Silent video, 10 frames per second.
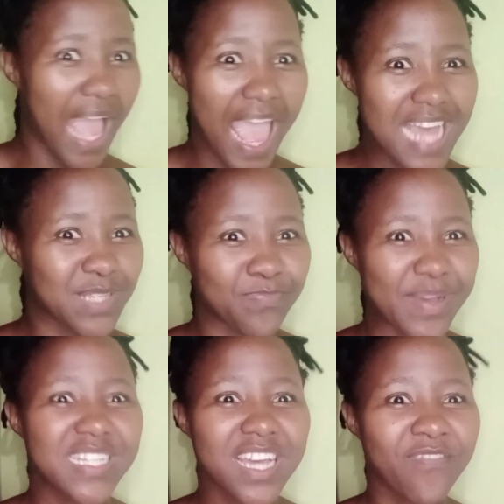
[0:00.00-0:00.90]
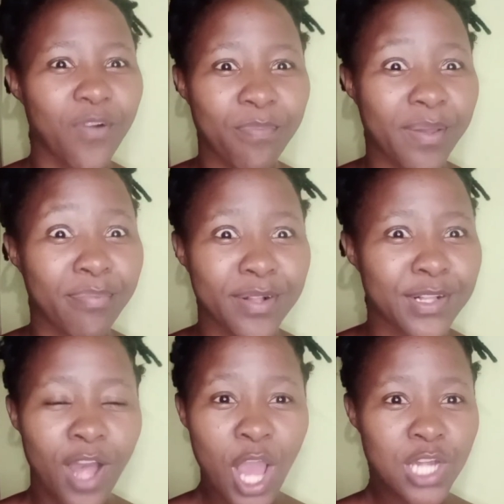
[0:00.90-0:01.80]
it's better for
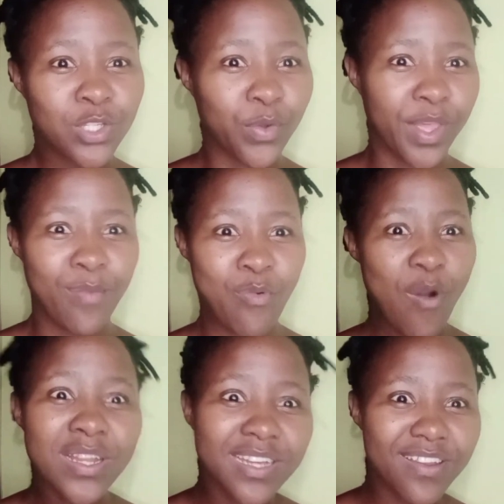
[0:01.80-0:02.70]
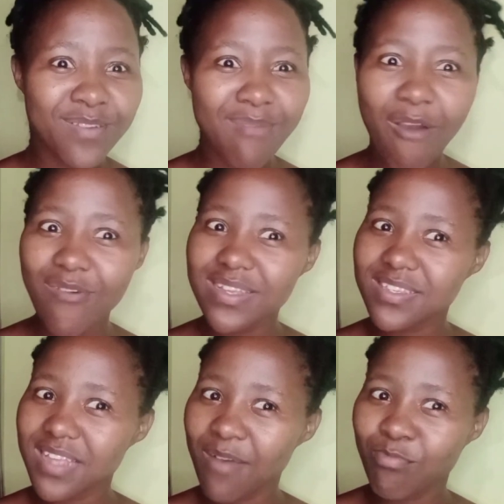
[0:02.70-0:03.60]
people to keep wondering, but
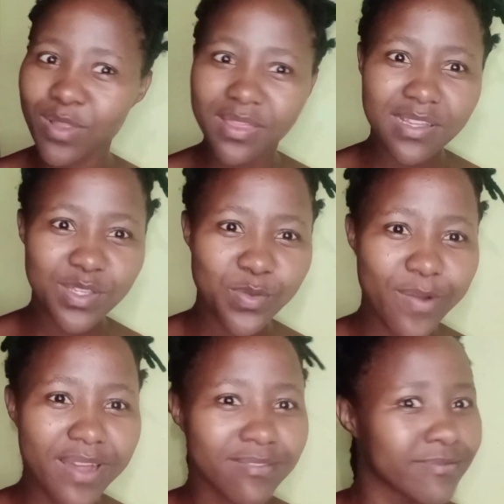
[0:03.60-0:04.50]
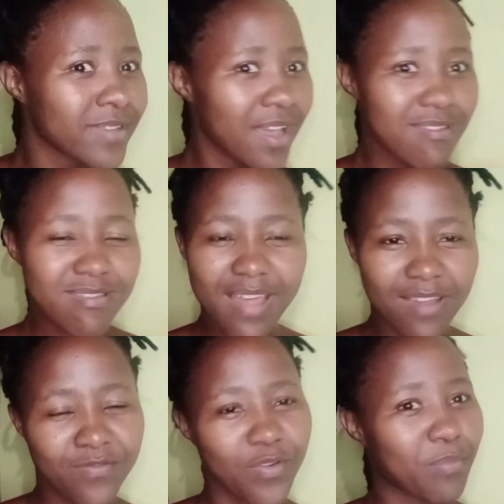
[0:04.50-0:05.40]
what's up with this one
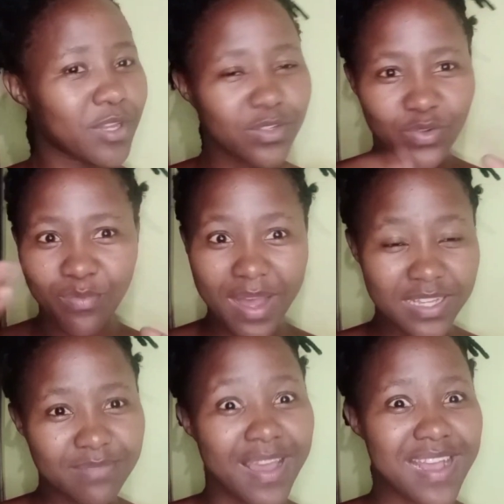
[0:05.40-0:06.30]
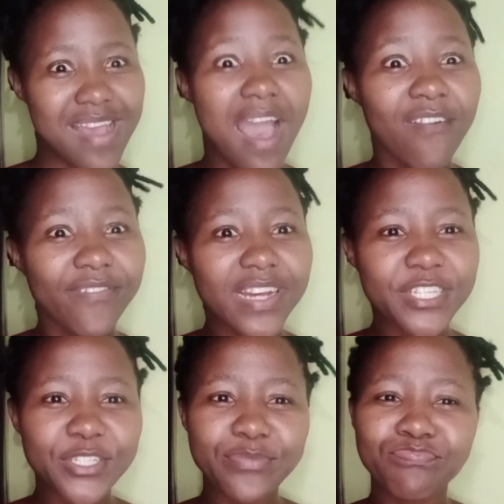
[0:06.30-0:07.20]
than for me to be covered.
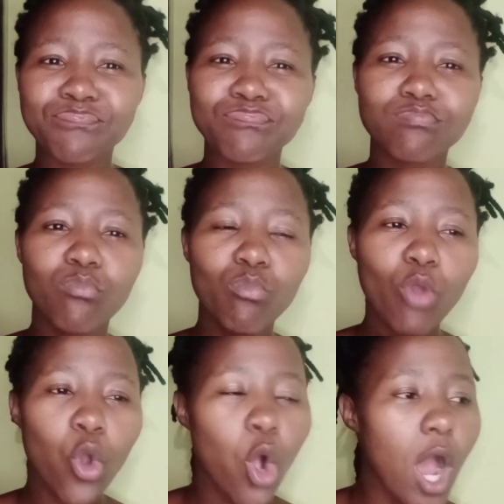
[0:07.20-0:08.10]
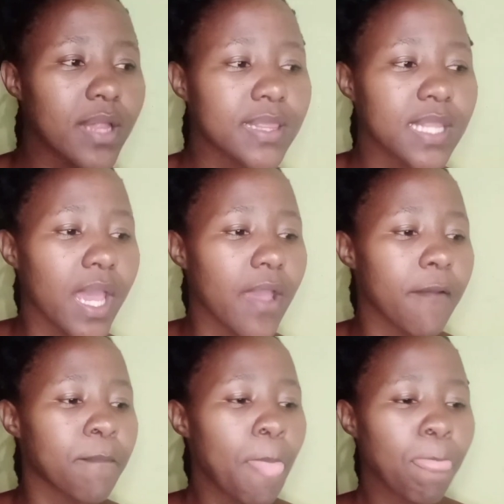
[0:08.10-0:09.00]
Got
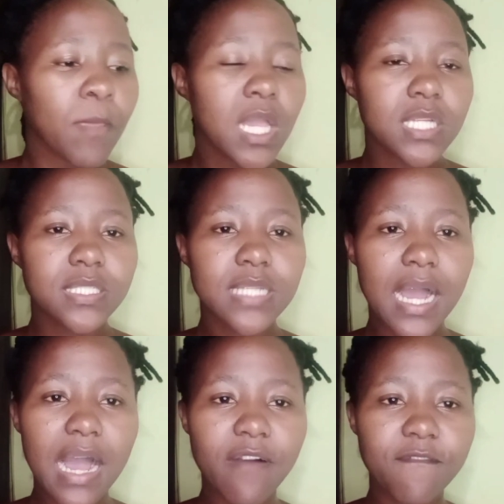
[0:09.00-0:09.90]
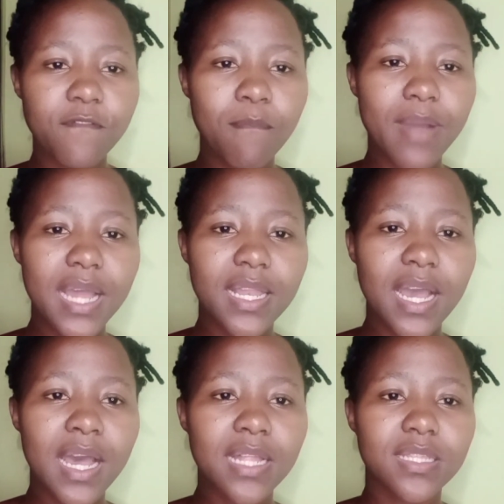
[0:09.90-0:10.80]
them. The
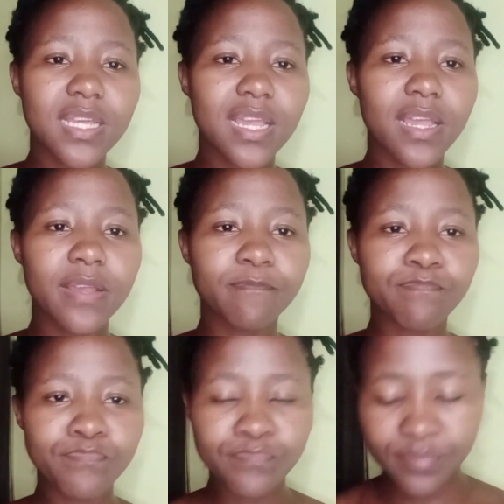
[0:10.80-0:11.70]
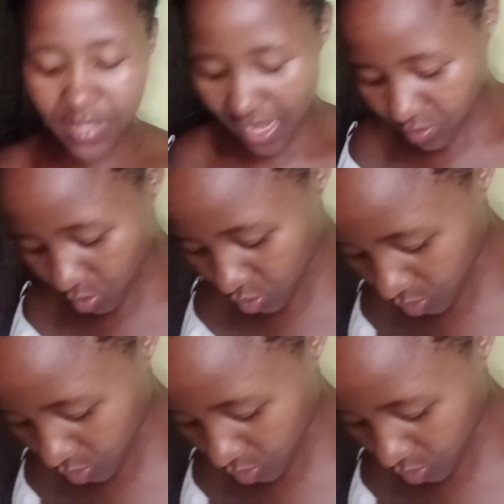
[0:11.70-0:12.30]
fumana, I don't